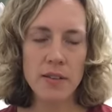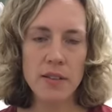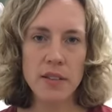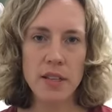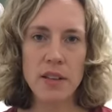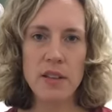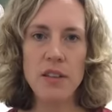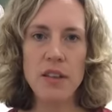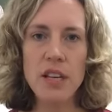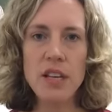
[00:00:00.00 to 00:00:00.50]
If
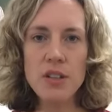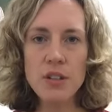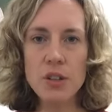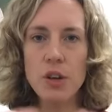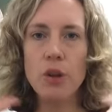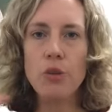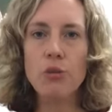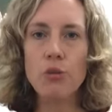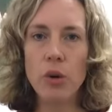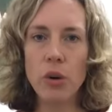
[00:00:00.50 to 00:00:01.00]
things go
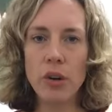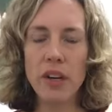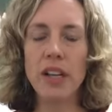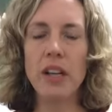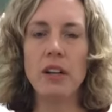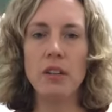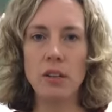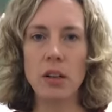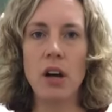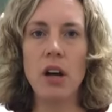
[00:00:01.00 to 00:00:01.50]
wrong in our
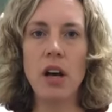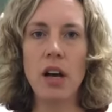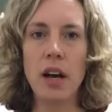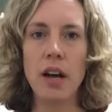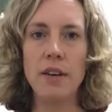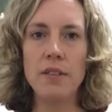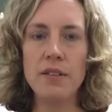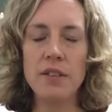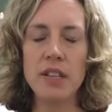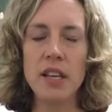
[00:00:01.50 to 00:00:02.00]

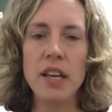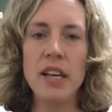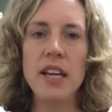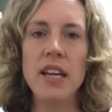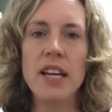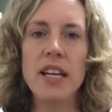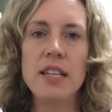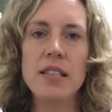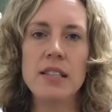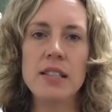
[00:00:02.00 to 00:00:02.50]
lives,
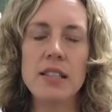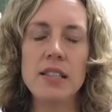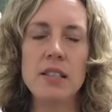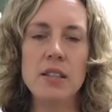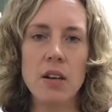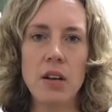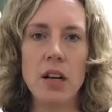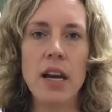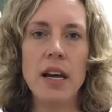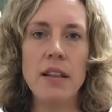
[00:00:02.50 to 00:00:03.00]
it's a
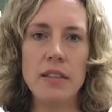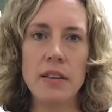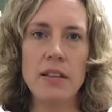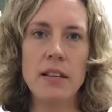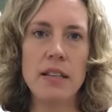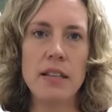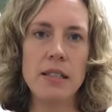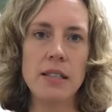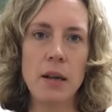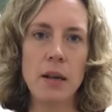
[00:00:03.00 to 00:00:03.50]
sign that
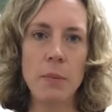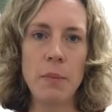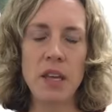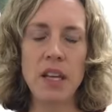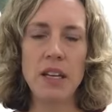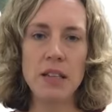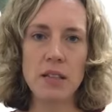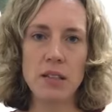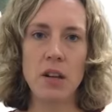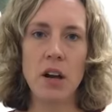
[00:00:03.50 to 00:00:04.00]
there's something
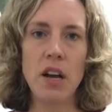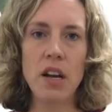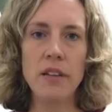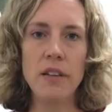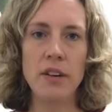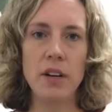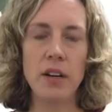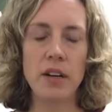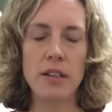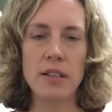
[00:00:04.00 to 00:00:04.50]
inside of
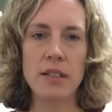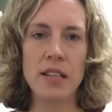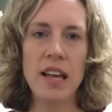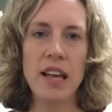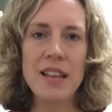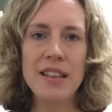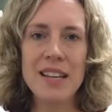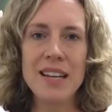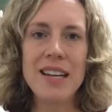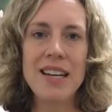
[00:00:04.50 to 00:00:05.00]
us
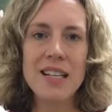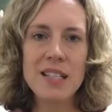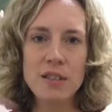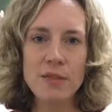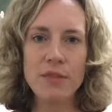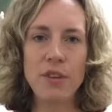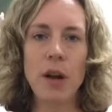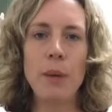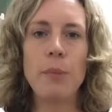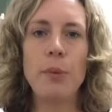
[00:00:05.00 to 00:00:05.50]
that isn't
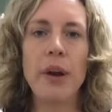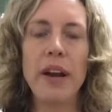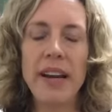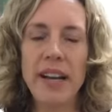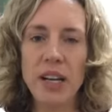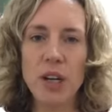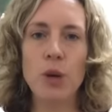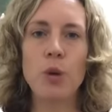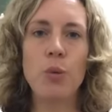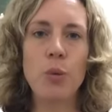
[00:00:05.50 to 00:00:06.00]

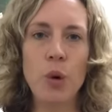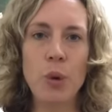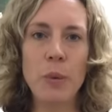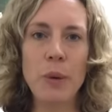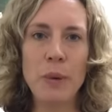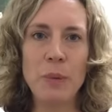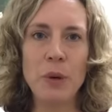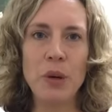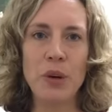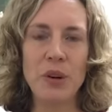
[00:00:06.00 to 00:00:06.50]
vibrating at what we
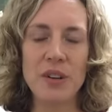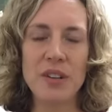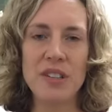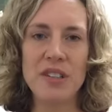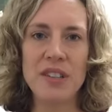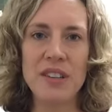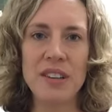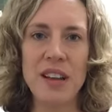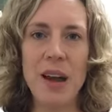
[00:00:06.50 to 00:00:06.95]
want.